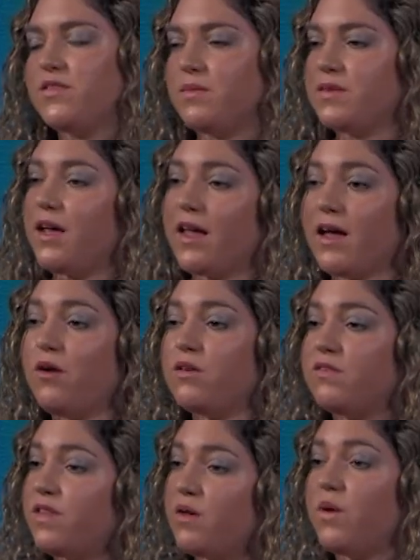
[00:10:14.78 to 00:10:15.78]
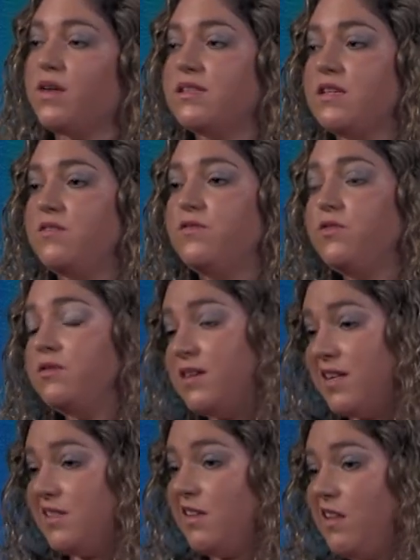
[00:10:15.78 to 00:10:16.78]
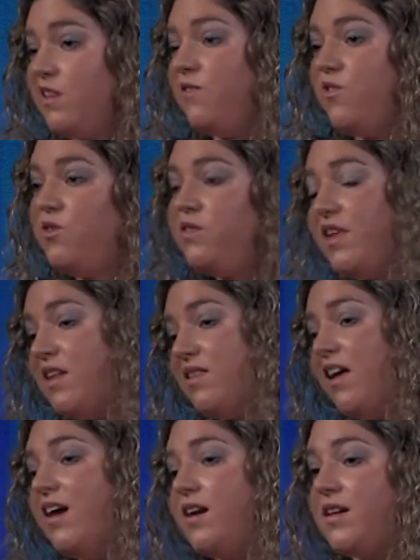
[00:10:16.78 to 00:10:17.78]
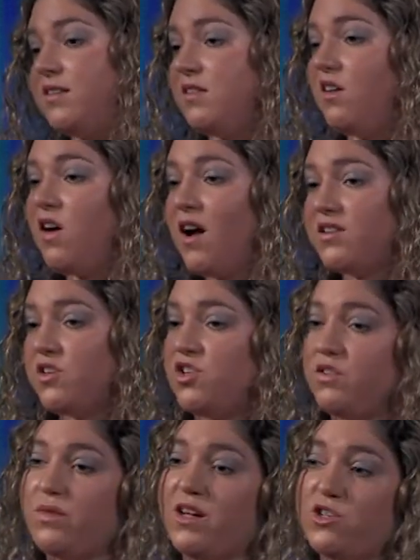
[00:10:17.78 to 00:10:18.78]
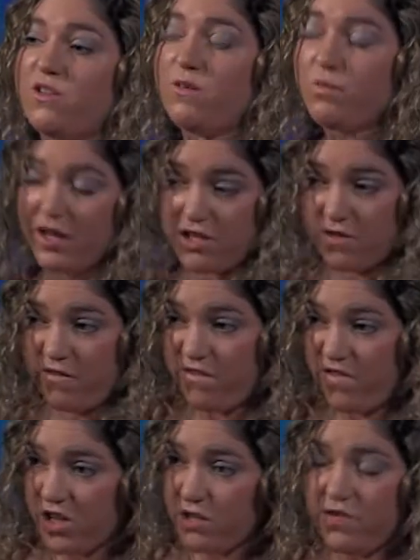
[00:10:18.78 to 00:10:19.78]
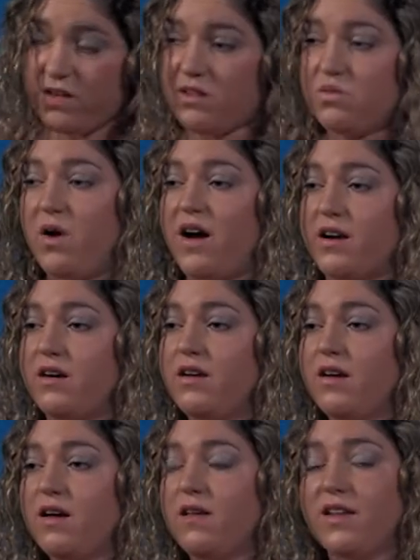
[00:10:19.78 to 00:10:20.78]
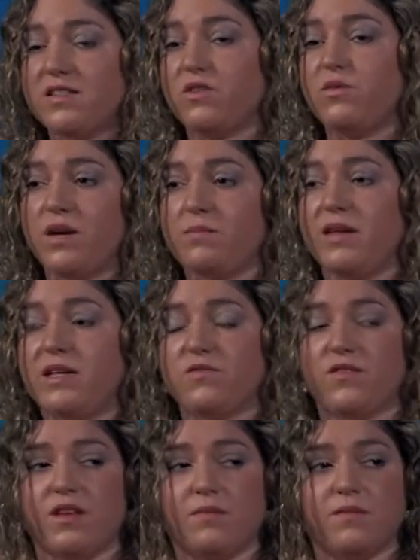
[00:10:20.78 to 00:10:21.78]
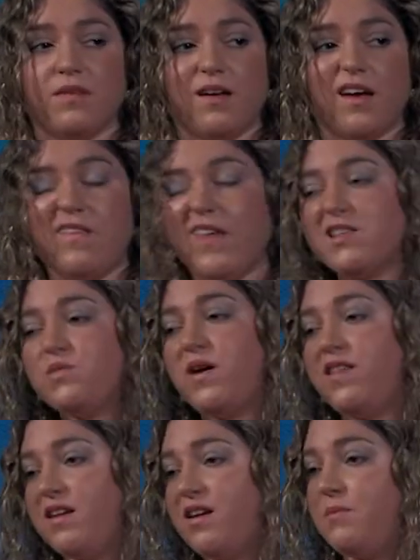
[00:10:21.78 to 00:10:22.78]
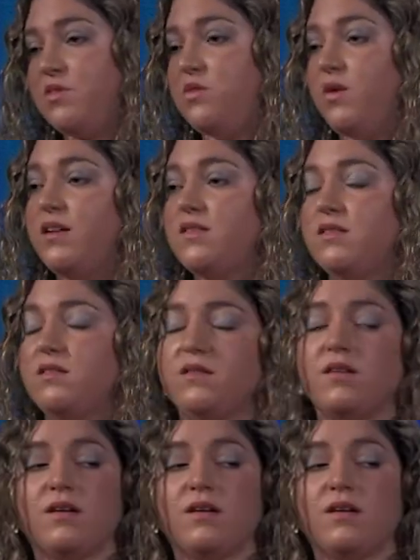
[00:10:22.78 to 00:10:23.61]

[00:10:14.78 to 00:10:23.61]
for them to hang out if they want to eat food, because the food they like is in oxygen-rich, fish-filled water. That's a great place for them, and that's why they come to us.